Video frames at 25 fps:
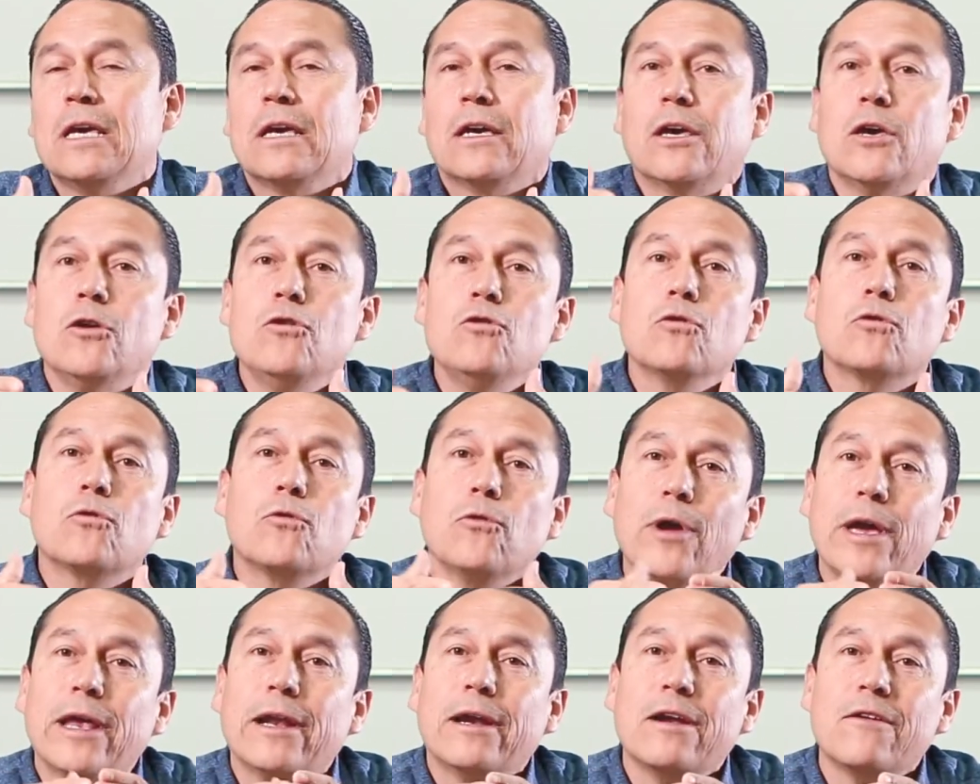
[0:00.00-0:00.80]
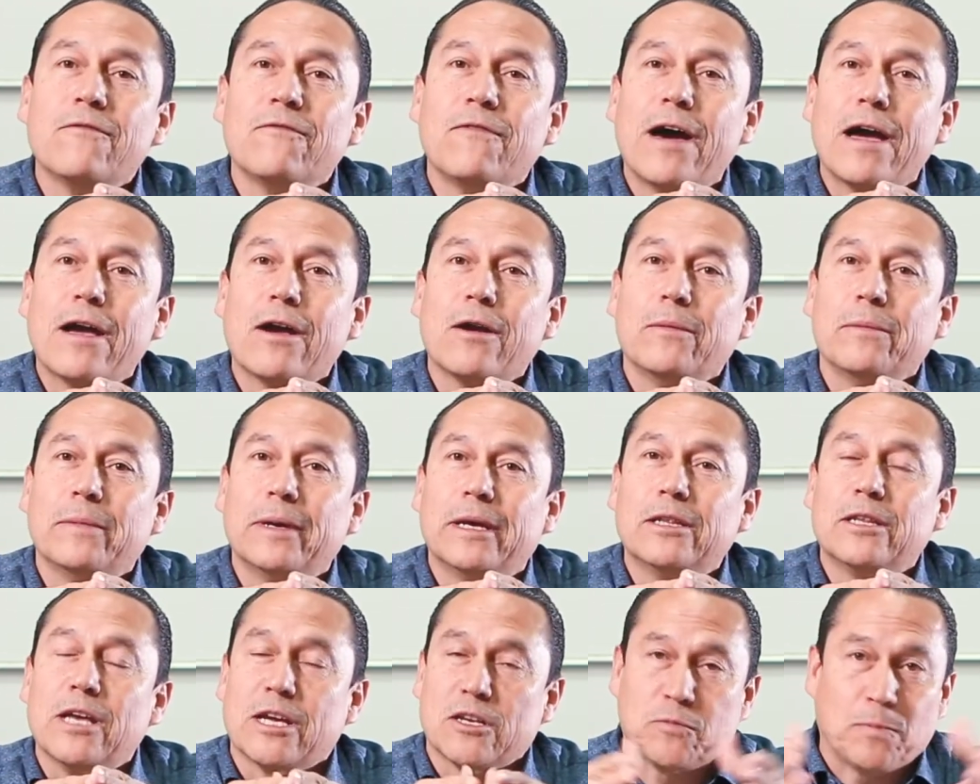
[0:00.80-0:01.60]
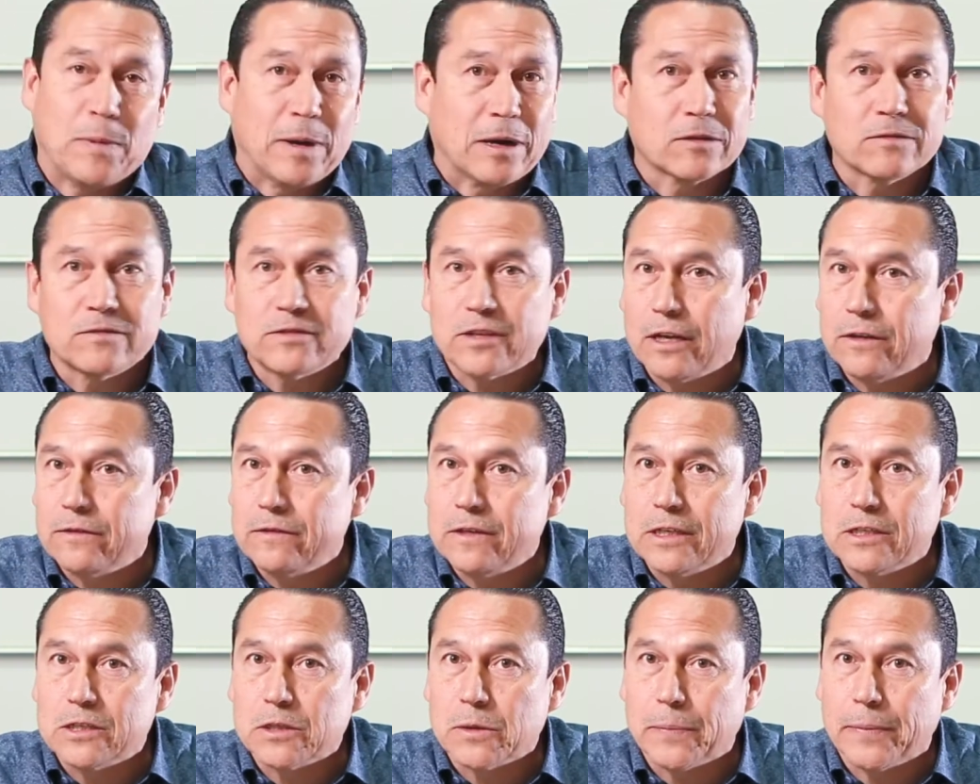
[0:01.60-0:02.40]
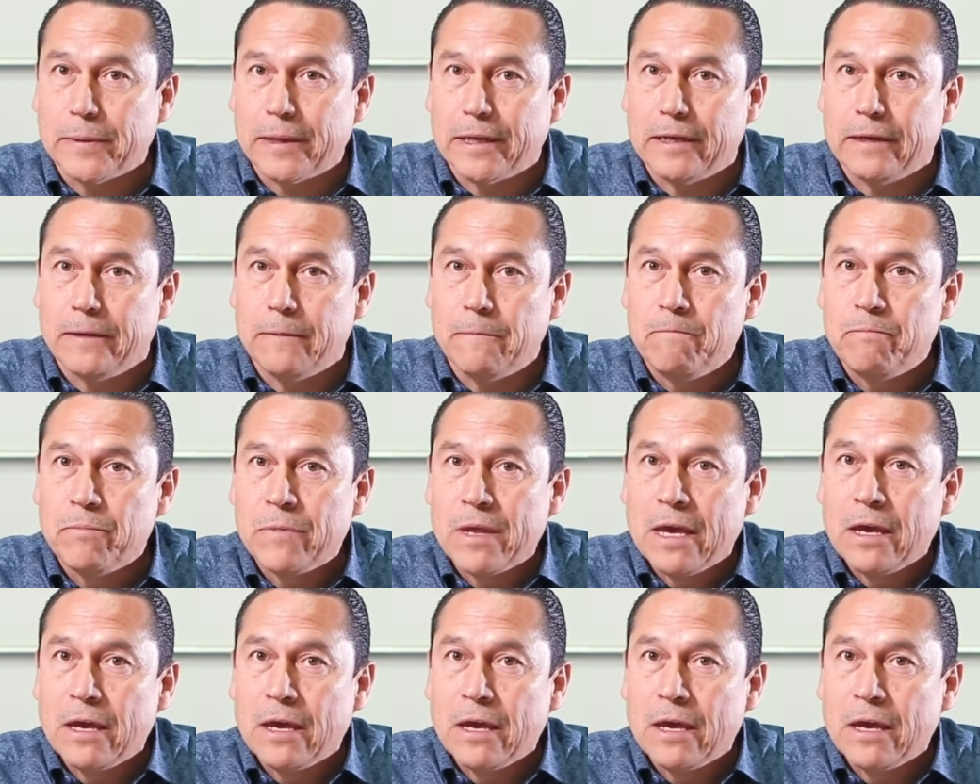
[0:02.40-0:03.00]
Can you create an environment? That's part of self-discipline.